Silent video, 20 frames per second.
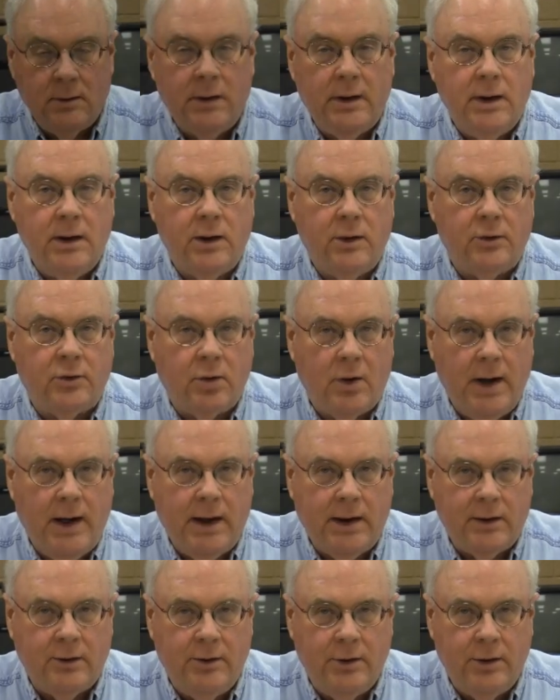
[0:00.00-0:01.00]
In
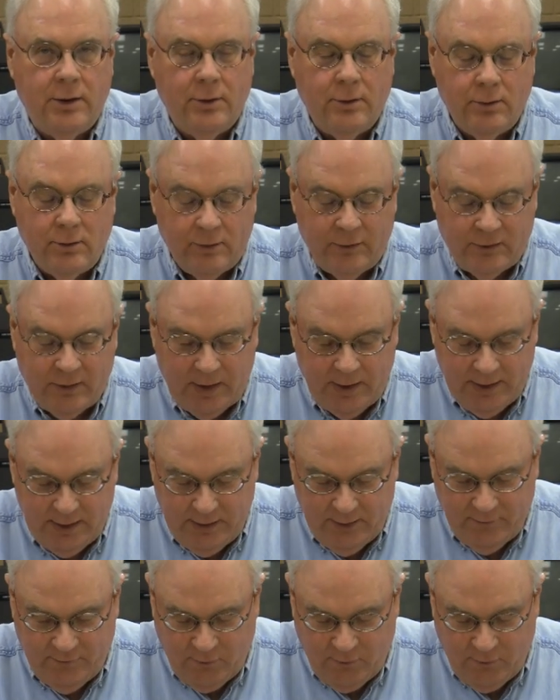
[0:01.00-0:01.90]
track news, a